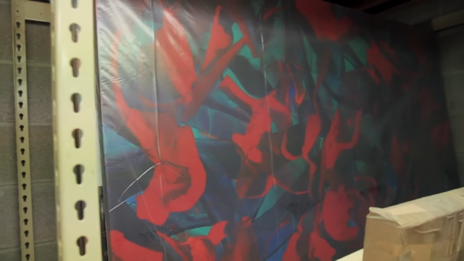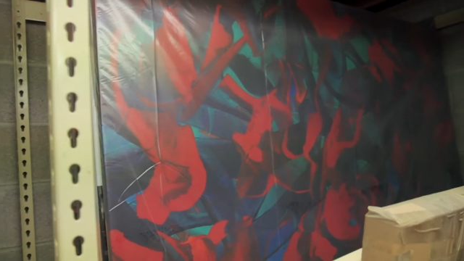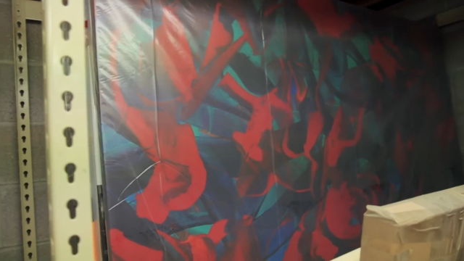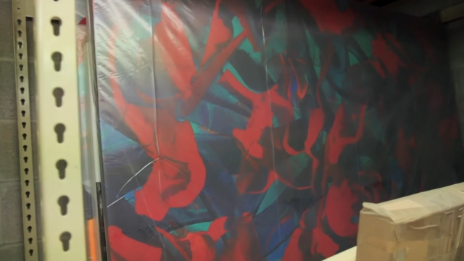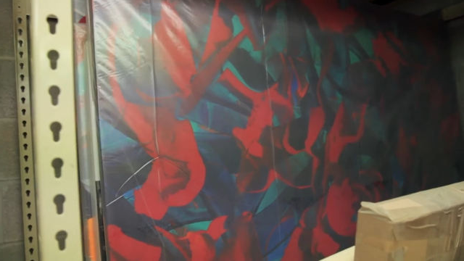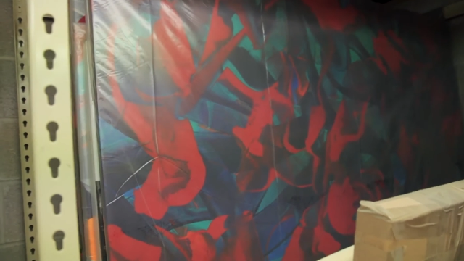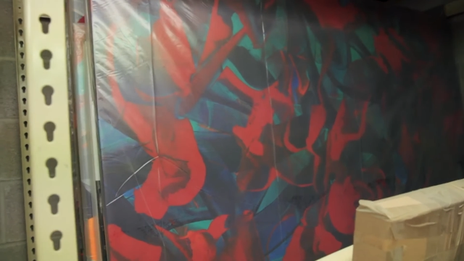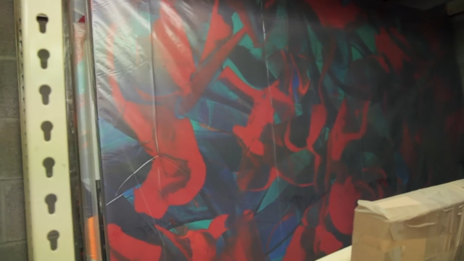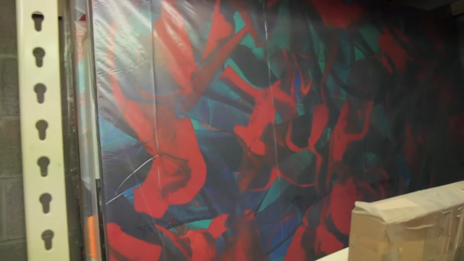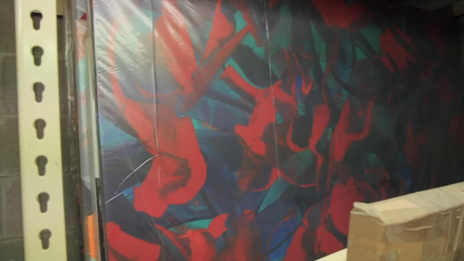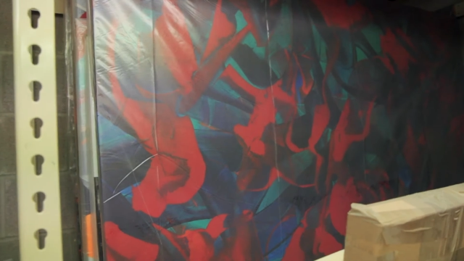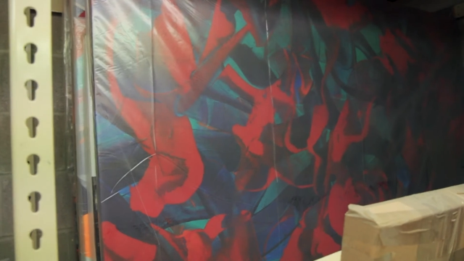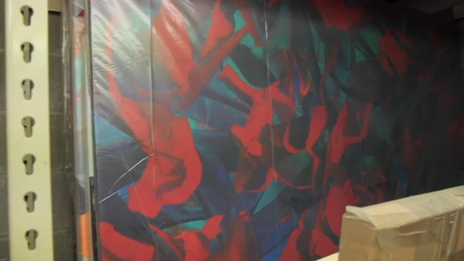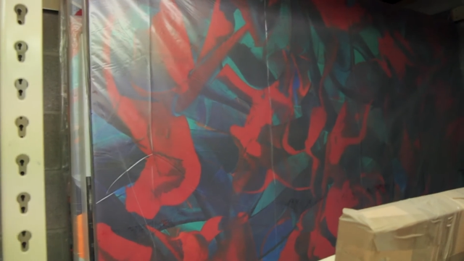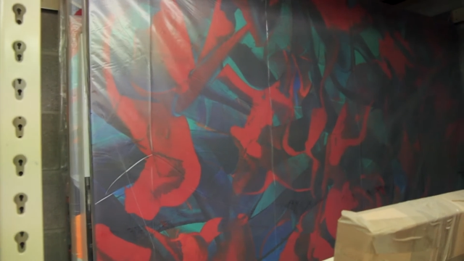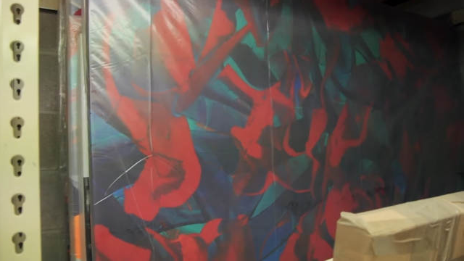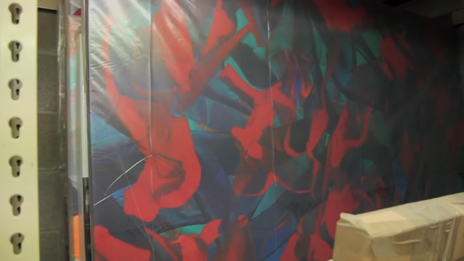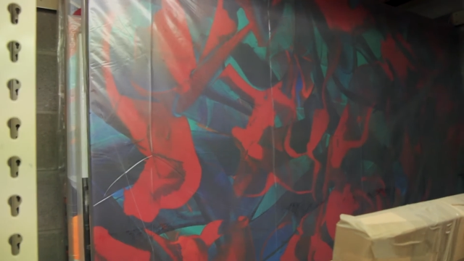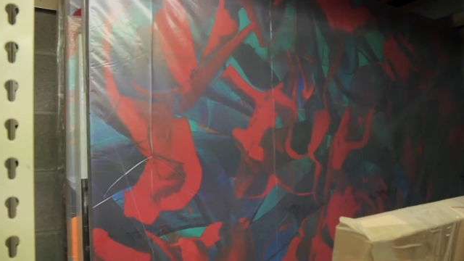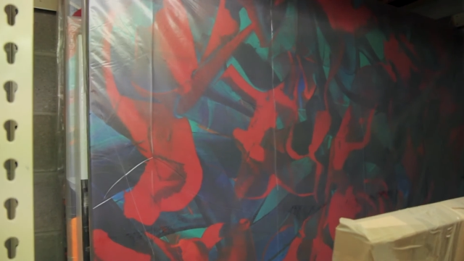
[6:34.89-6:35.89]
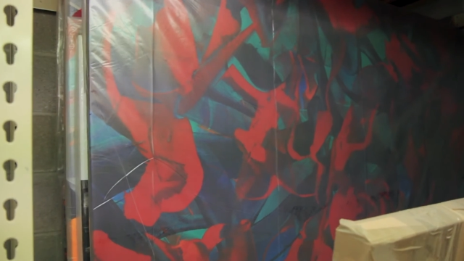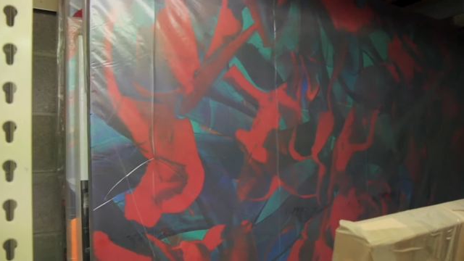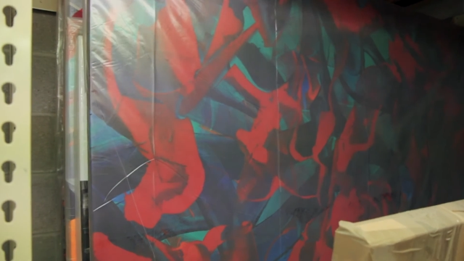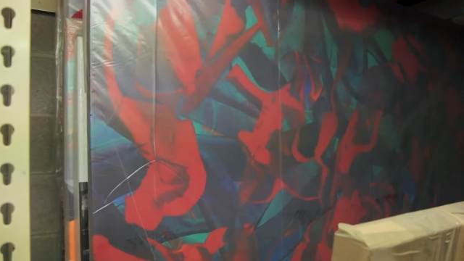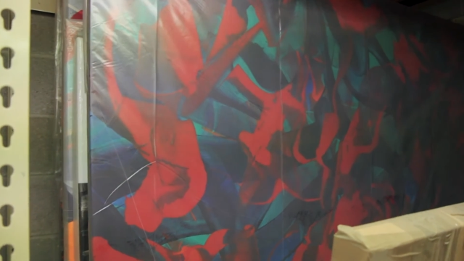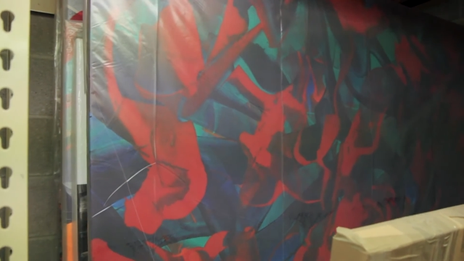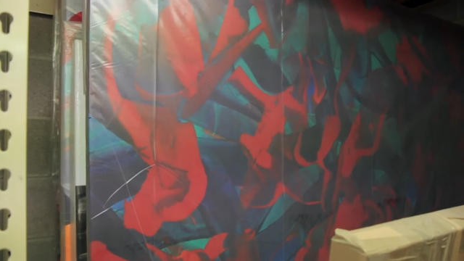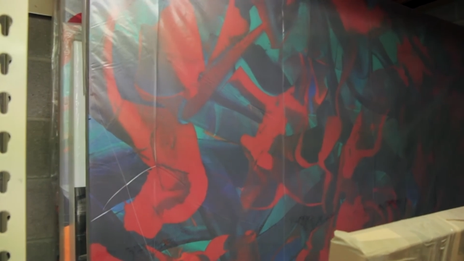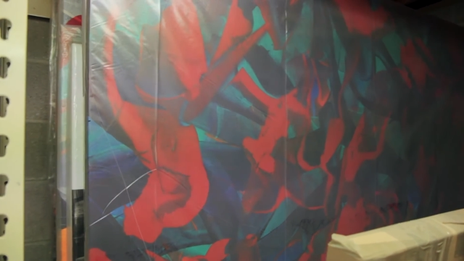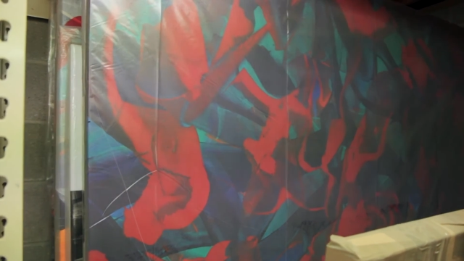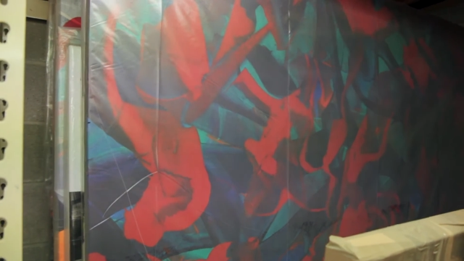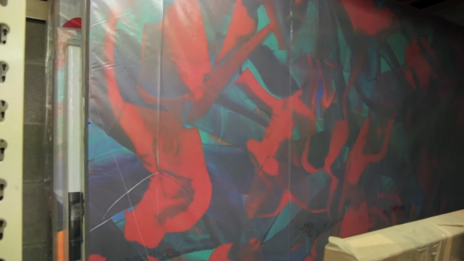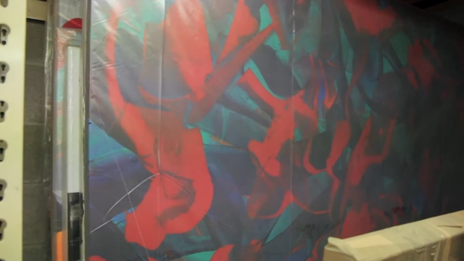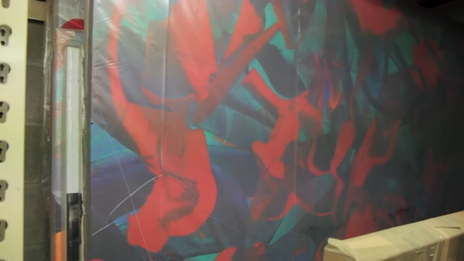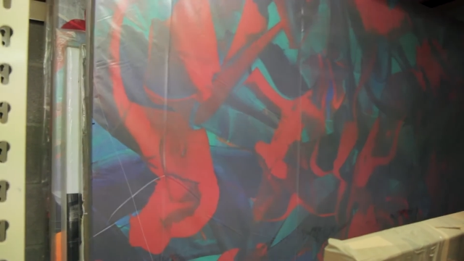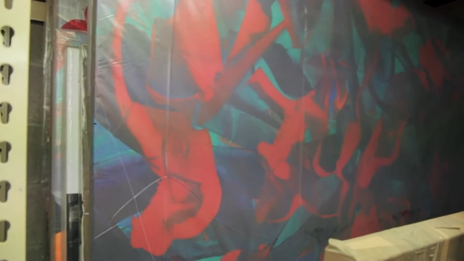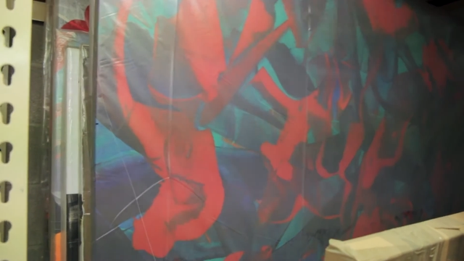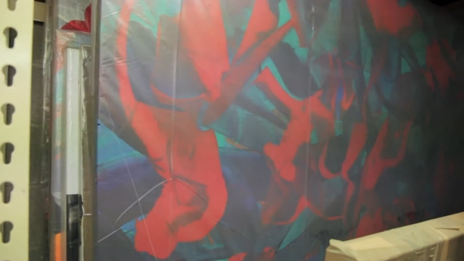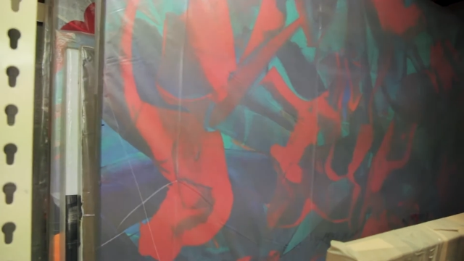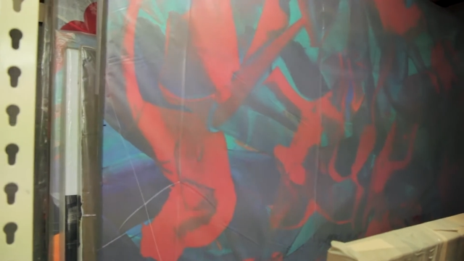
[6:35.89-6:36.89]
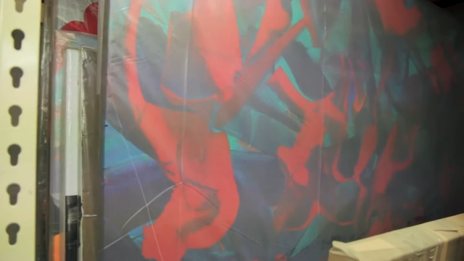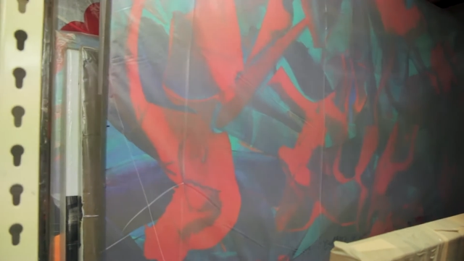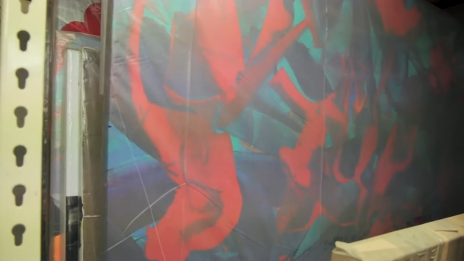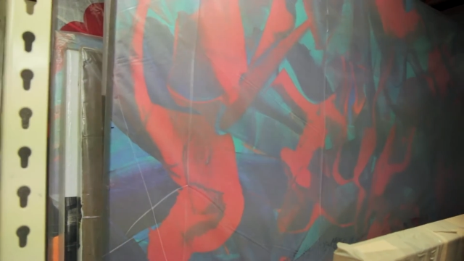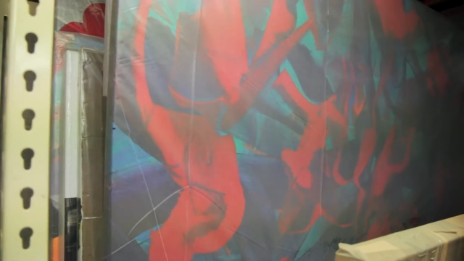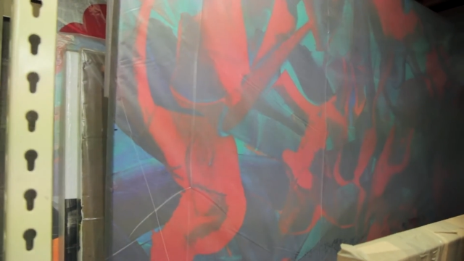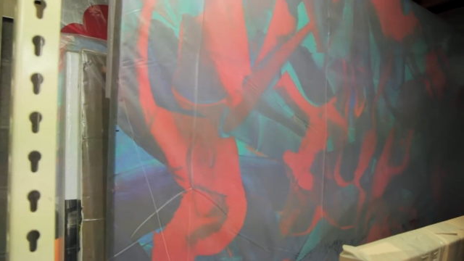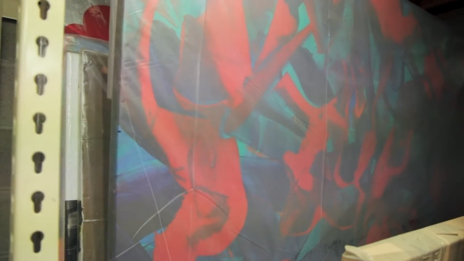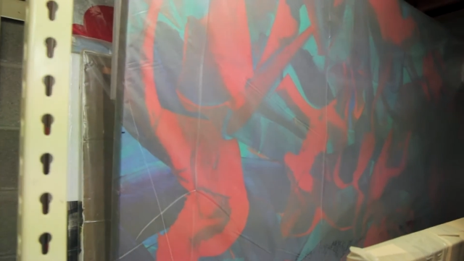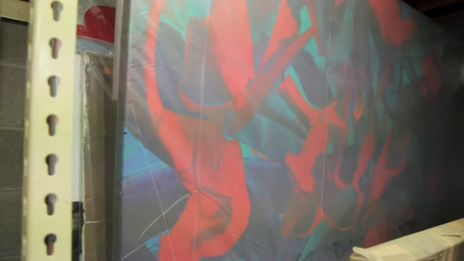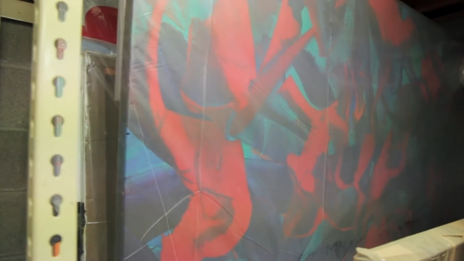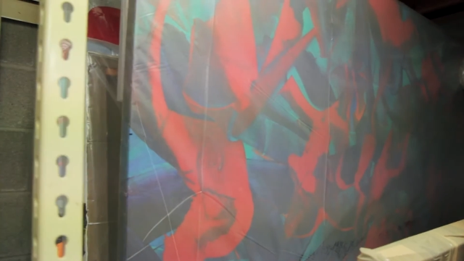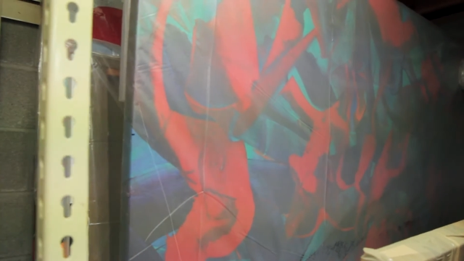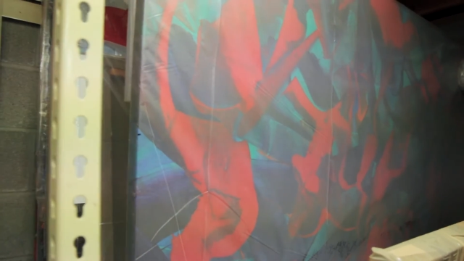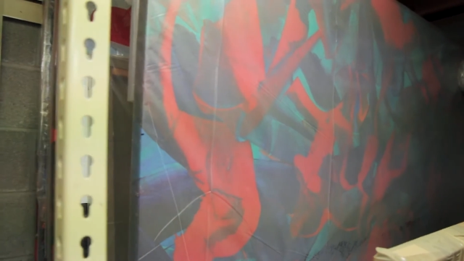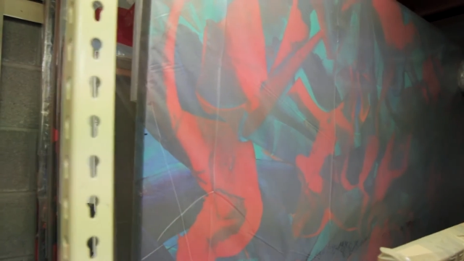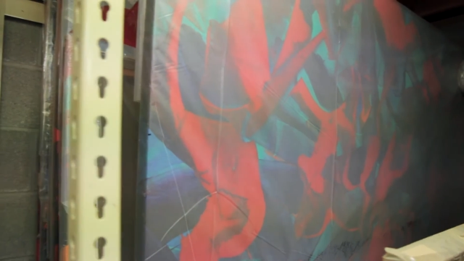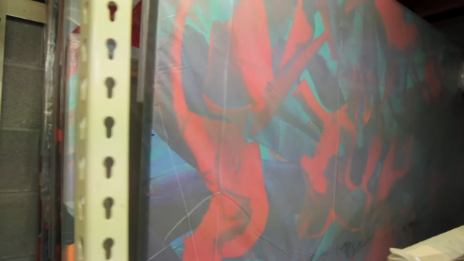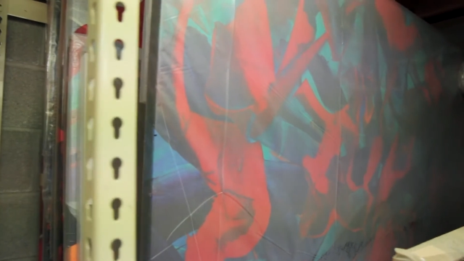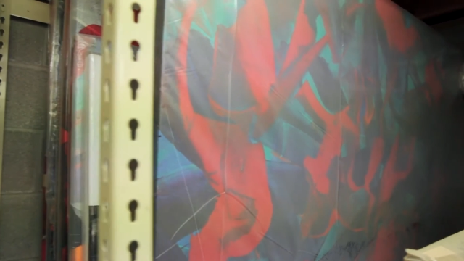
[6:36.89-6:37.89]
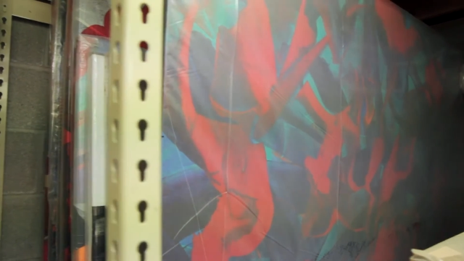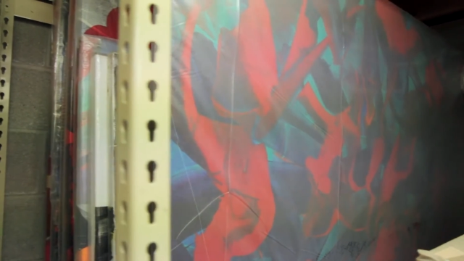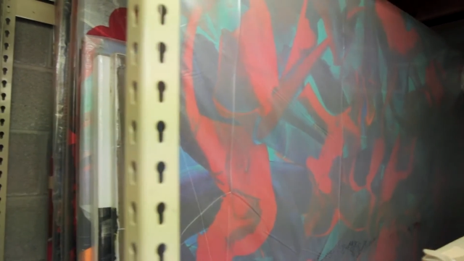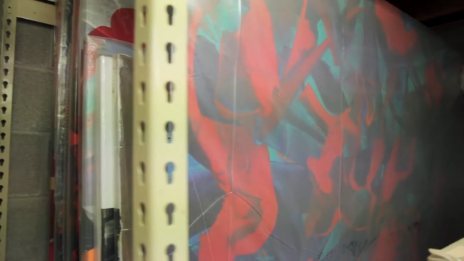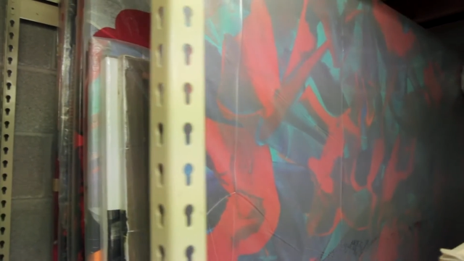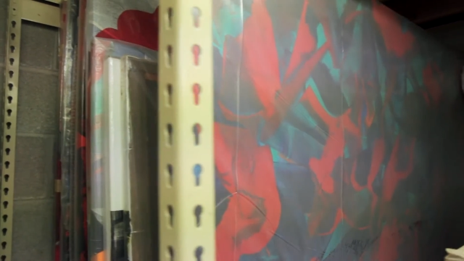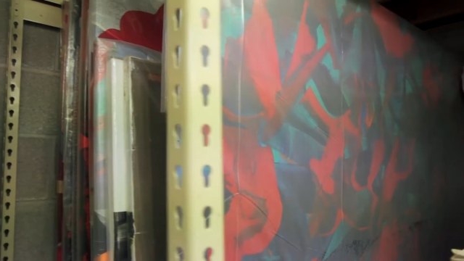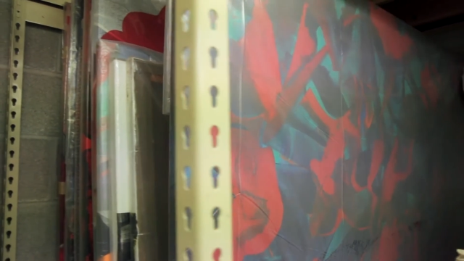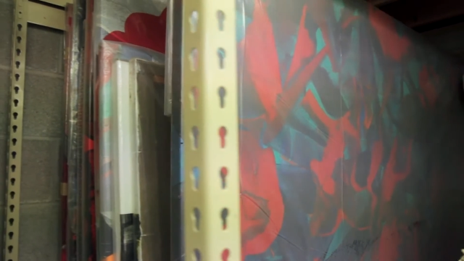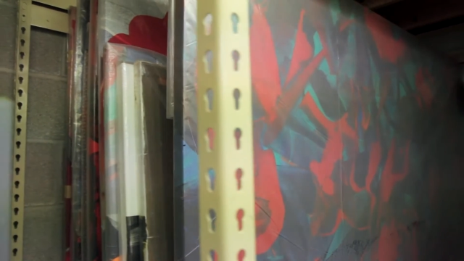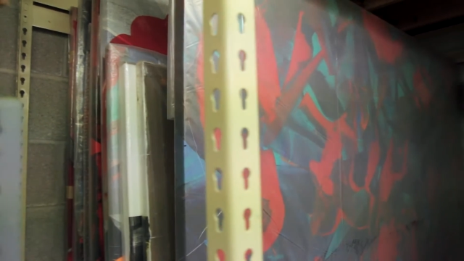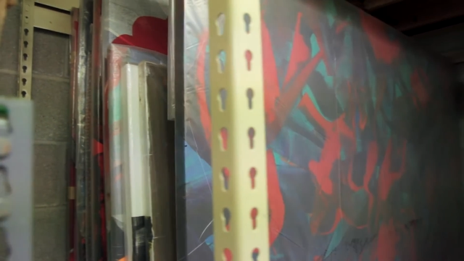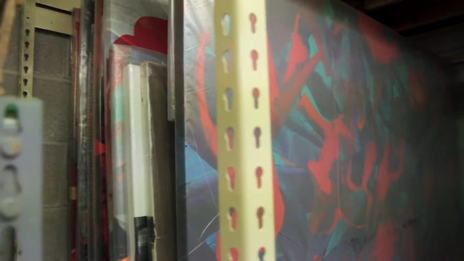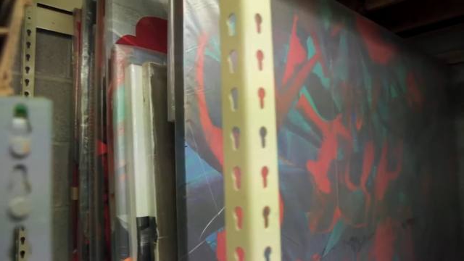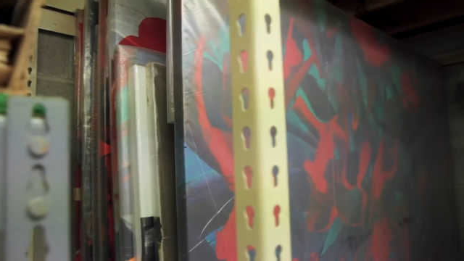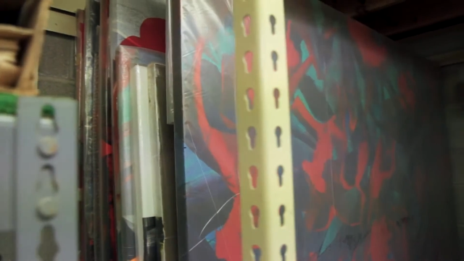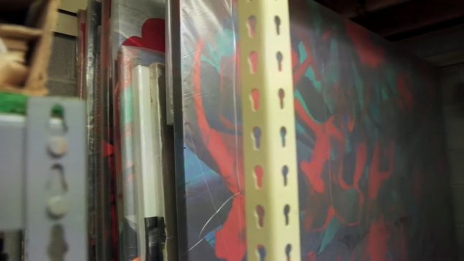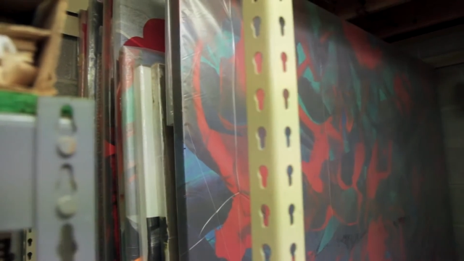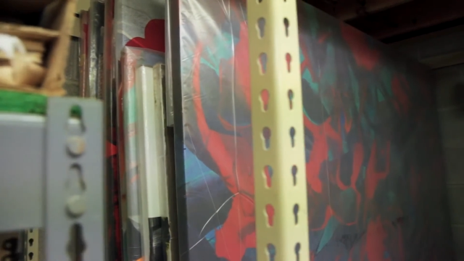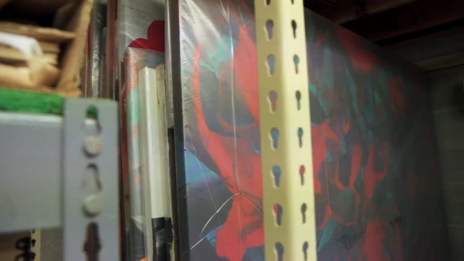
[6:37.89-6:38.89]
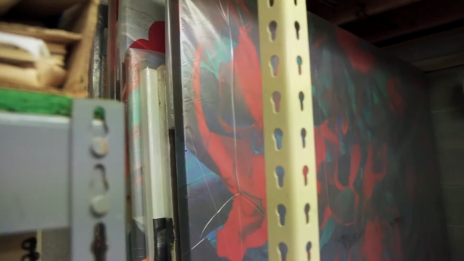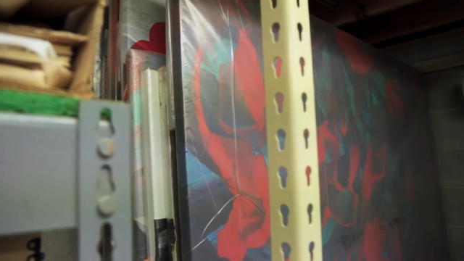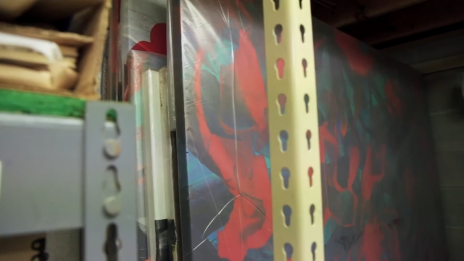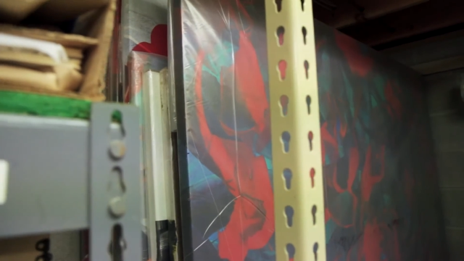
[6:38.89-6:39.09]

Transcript: (no speaker visible)